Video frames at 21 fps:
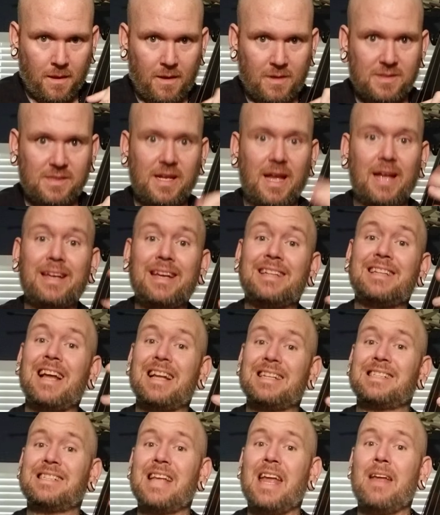See, I can get
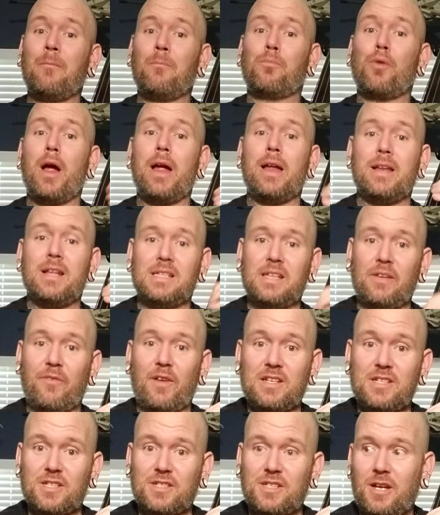that same brightness if
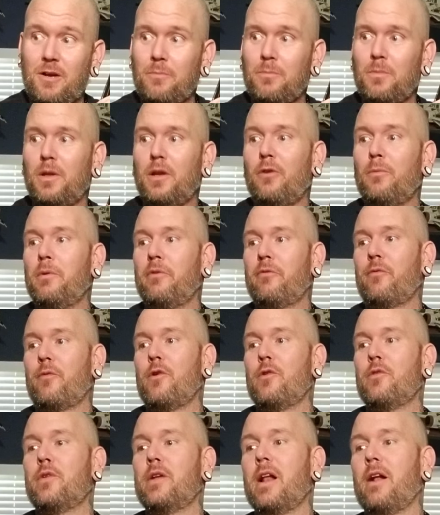I just come a little bit
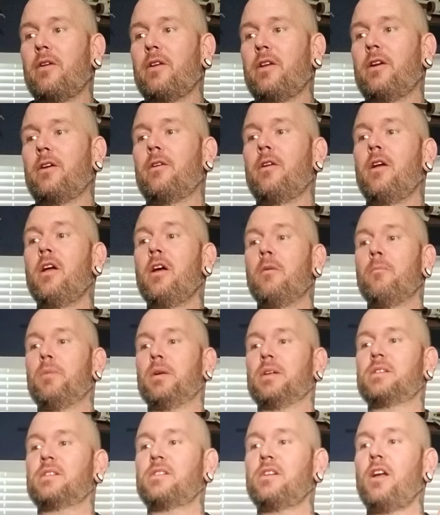further down here.
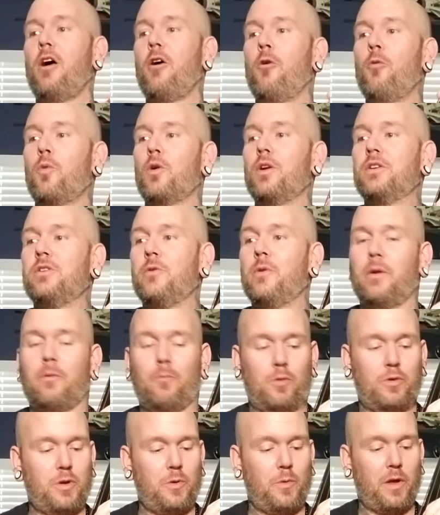But so we're
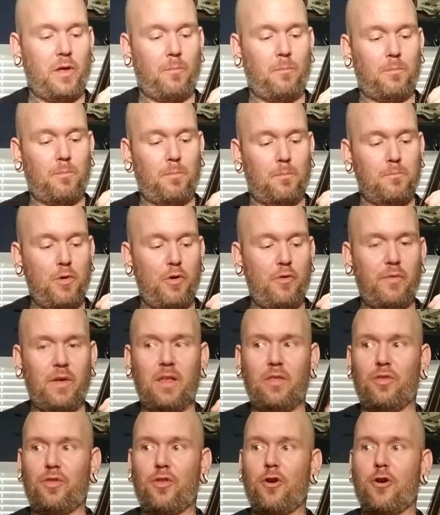doing
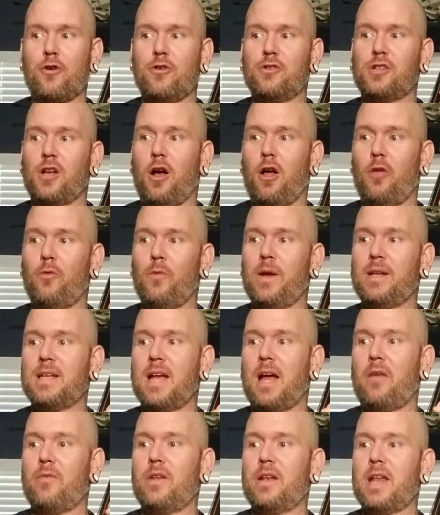moving thirds all the way
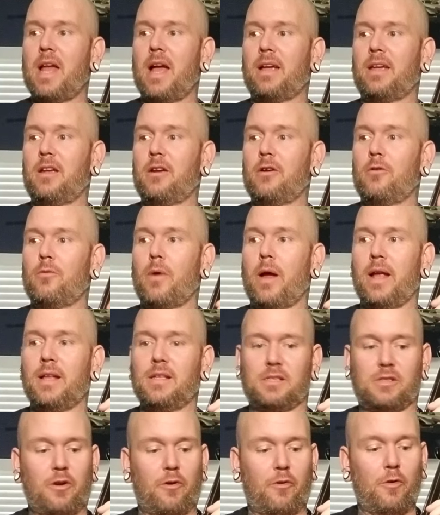down the neck here,
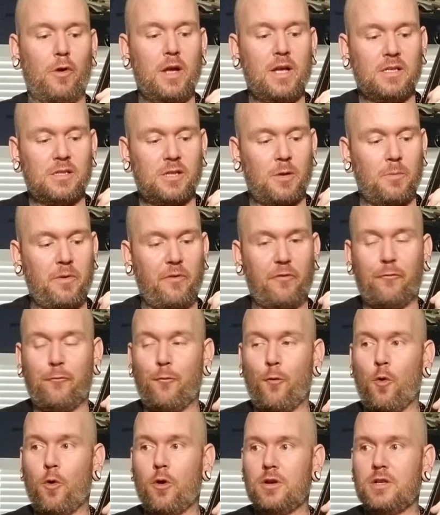right? So it's going to be
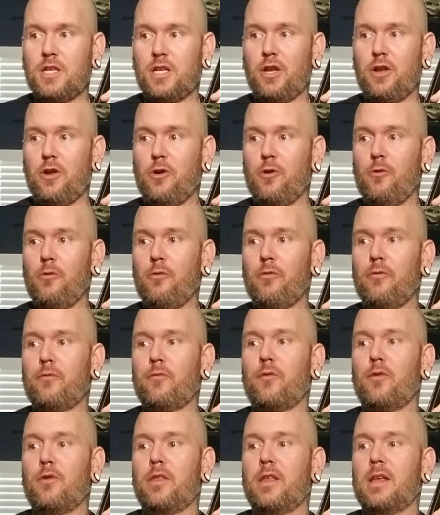
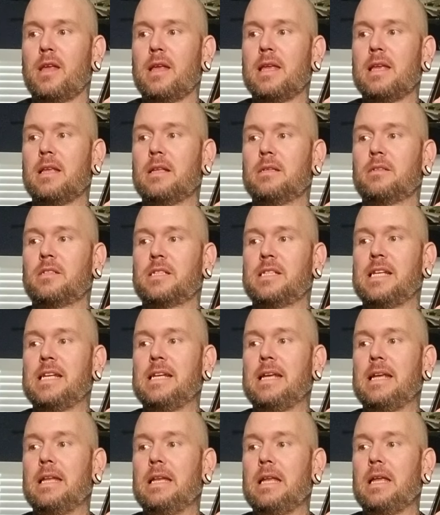4-2 for the
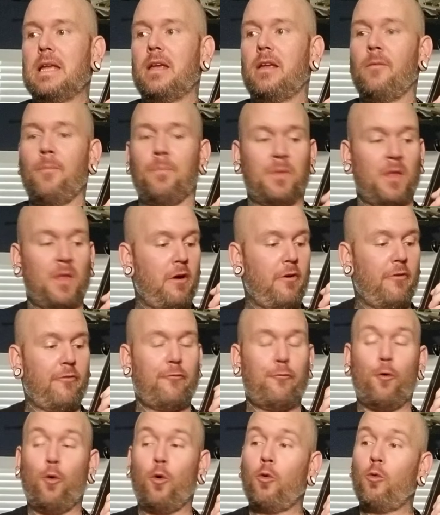C and E,
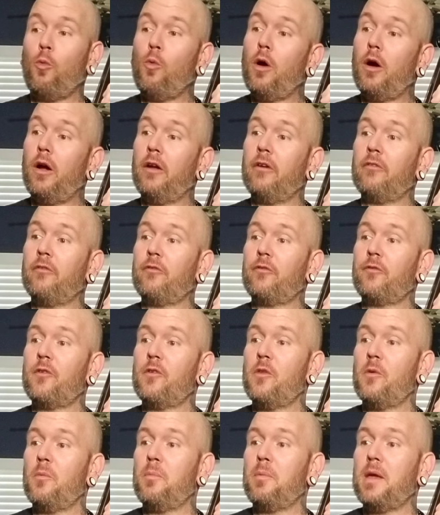4-1
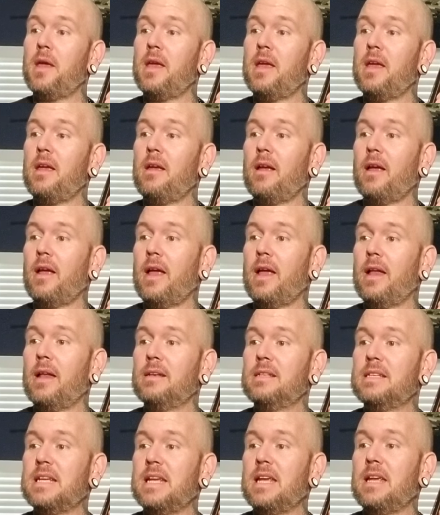for the B
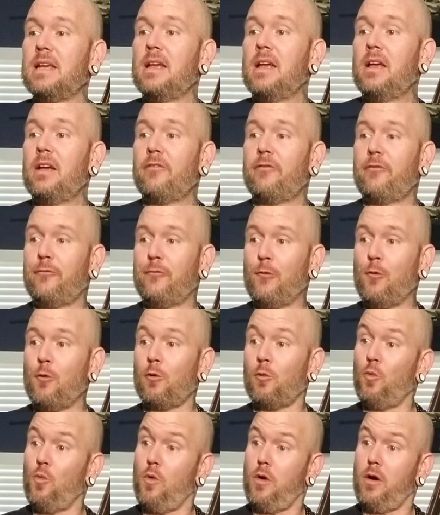and D,
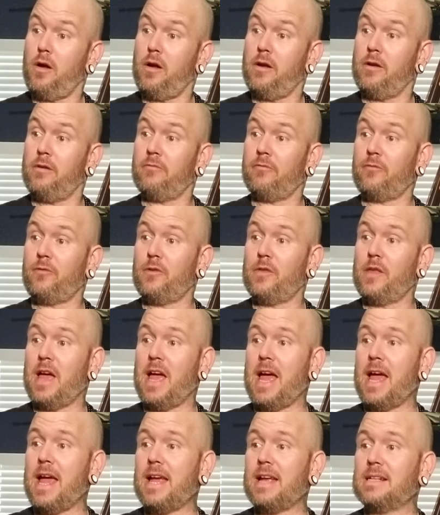4-1 for
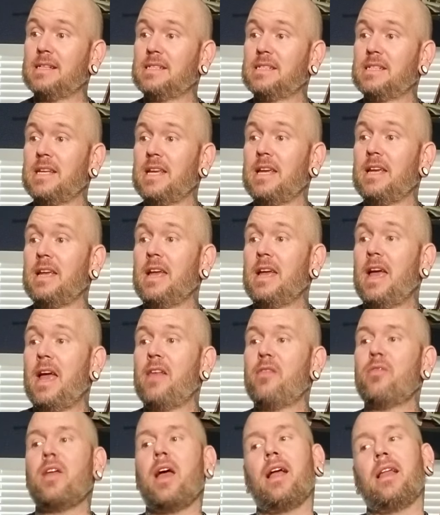the A and C.
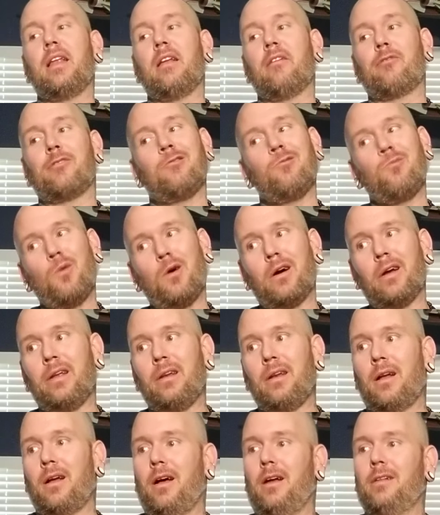And then if you
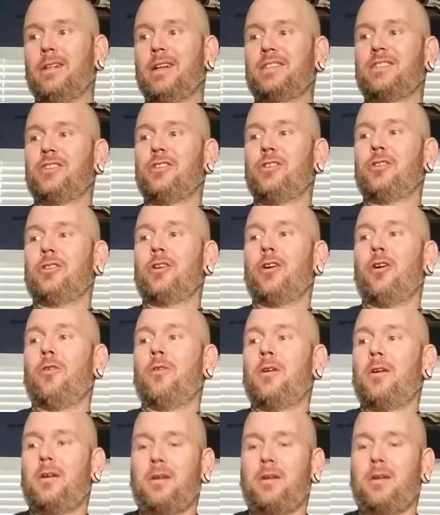want, I'll let you, you can go.